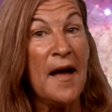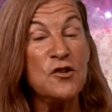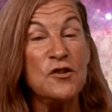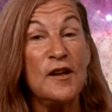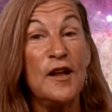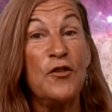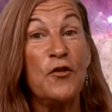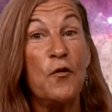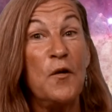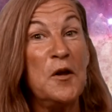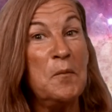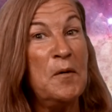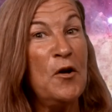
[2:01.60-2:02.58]
patch. It's
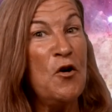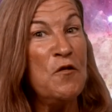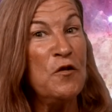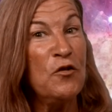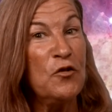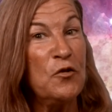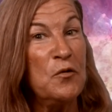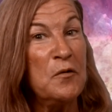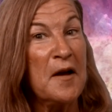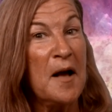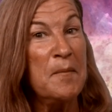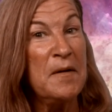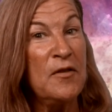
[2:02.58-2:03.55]
going to be over
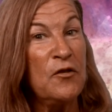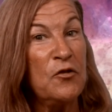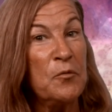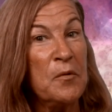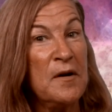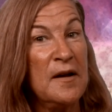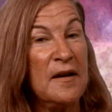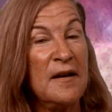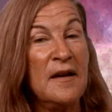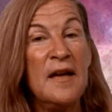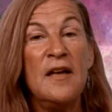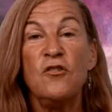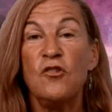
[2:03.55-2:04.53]
soon, coming this
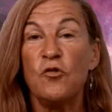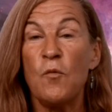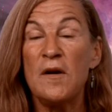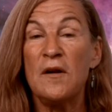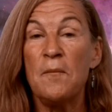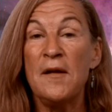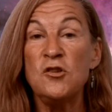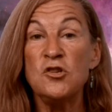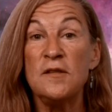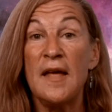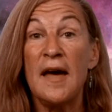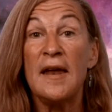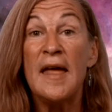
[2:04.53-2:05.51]
spring. Just wanted to
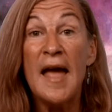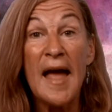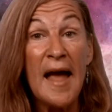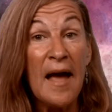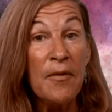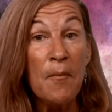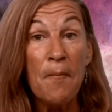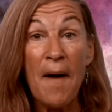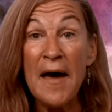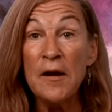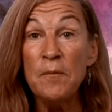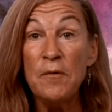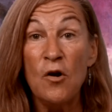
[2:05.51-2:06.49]
mention that. And the
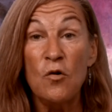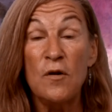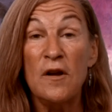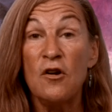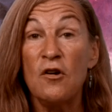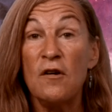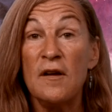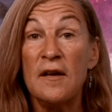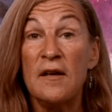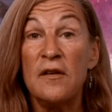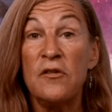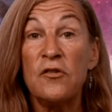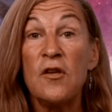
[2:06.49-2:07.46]
bottom note here
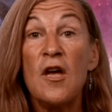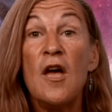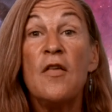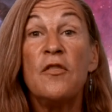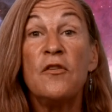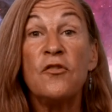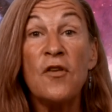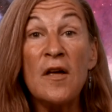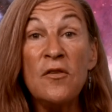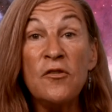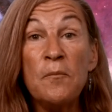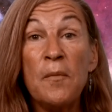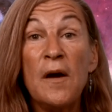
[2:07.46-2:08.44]
is the
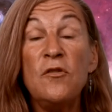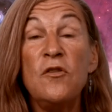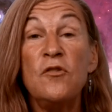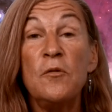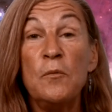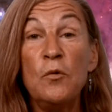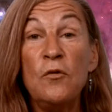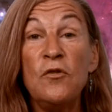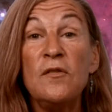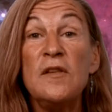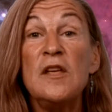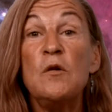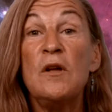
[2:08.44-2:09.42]
suns in Pisces and
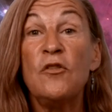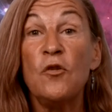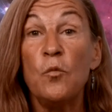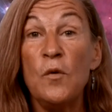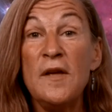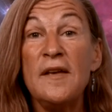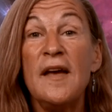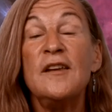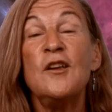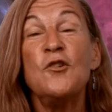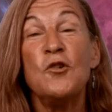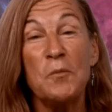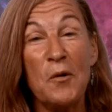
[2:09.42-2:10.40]
moons in Leo, it's a
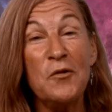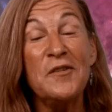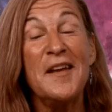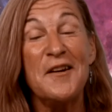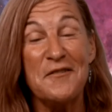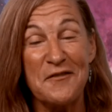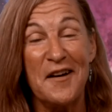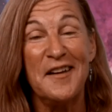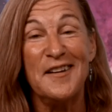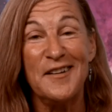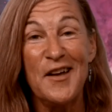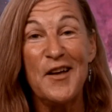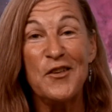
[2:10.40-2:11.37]
weekend and you're supposed to have
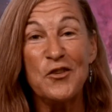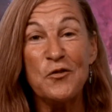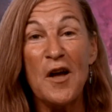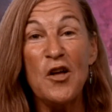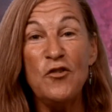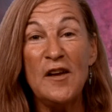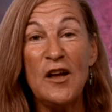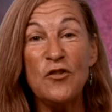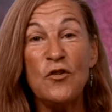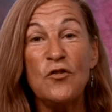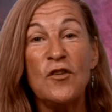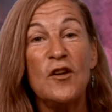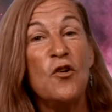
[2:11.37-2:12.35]
fun. Astrology
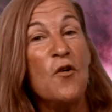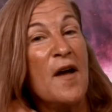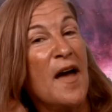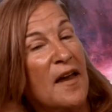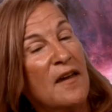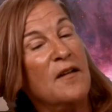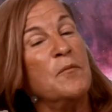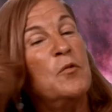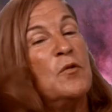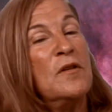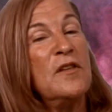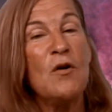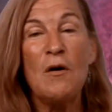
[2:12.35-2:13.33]
Answer said, go ahead,
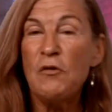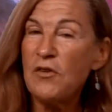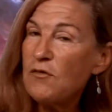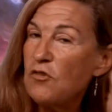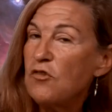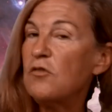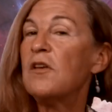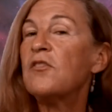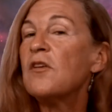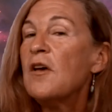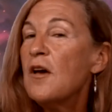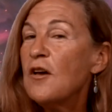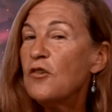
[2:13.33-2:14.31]
moon and Leo. I always have to do
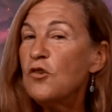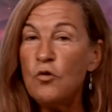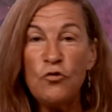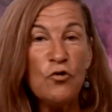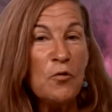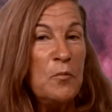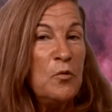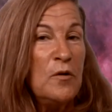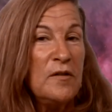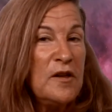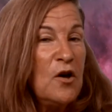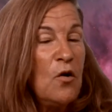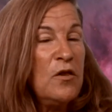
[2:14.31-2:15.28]
this. Use your
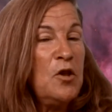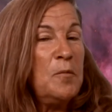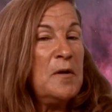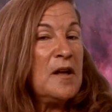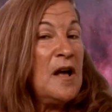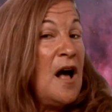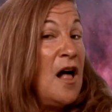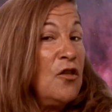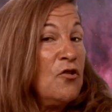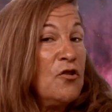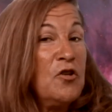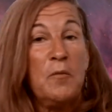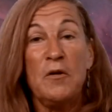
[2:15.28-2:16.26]
moon and Leo, a little bit of
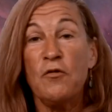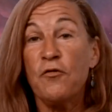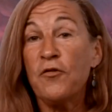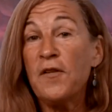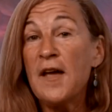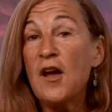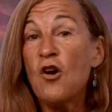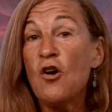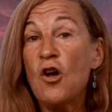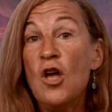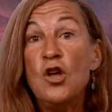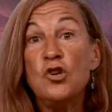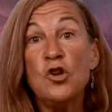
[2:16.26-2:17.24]
color, a little bit of
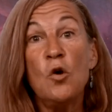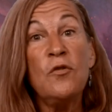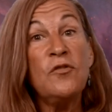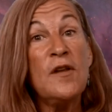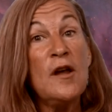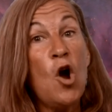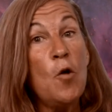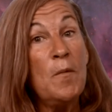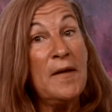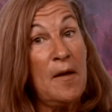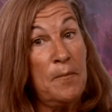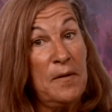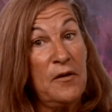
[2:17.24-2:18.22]
flair. Don't stay
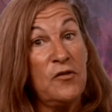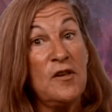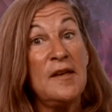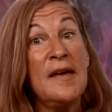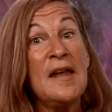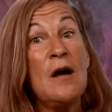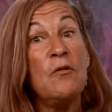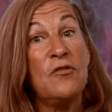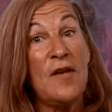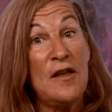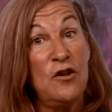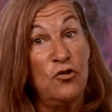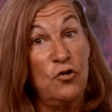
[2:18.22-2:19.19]
home and get pissy. Get
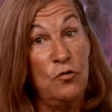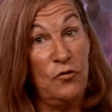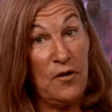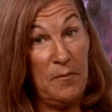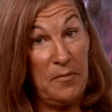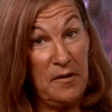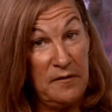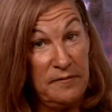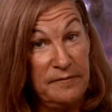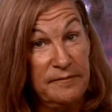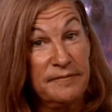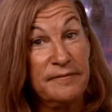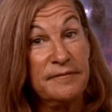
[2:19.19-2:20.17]
outside and do
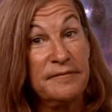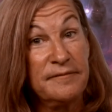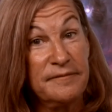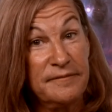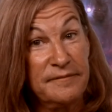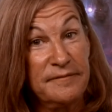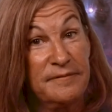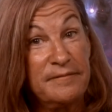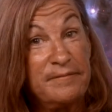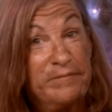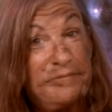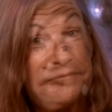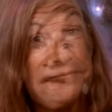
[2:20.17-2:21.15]
something.
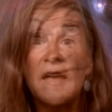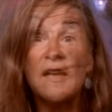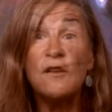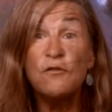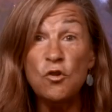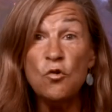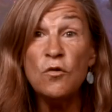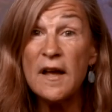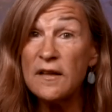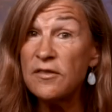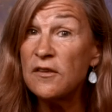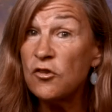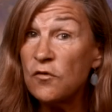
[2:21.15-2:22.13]
If you
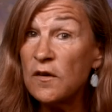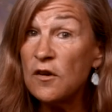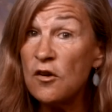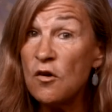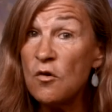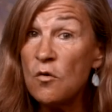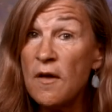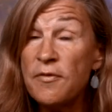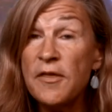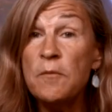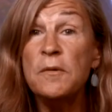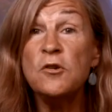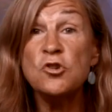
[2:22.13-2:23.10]
like this video,
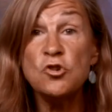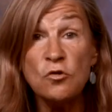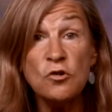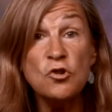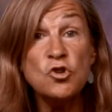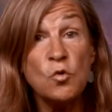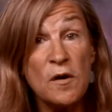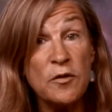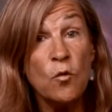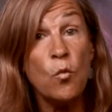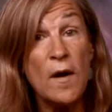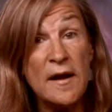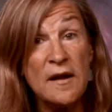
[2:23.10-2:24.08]
then be sure to join the
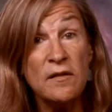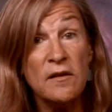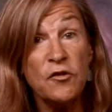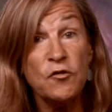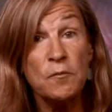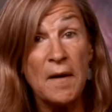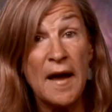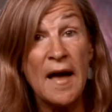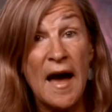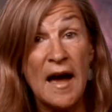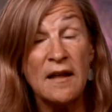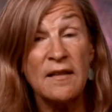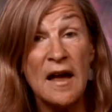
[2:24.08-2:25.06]
waiting list for my
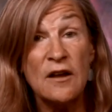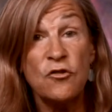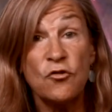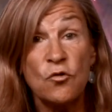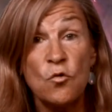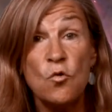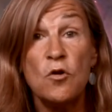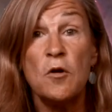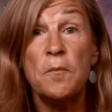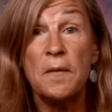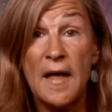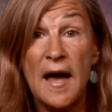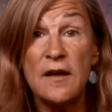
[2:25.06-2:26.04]
online school,
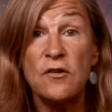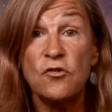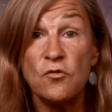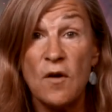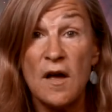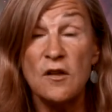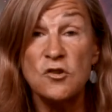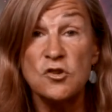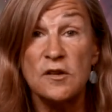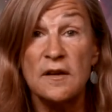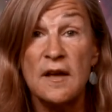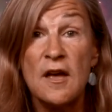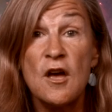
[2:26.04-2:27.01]
Applied Astrology.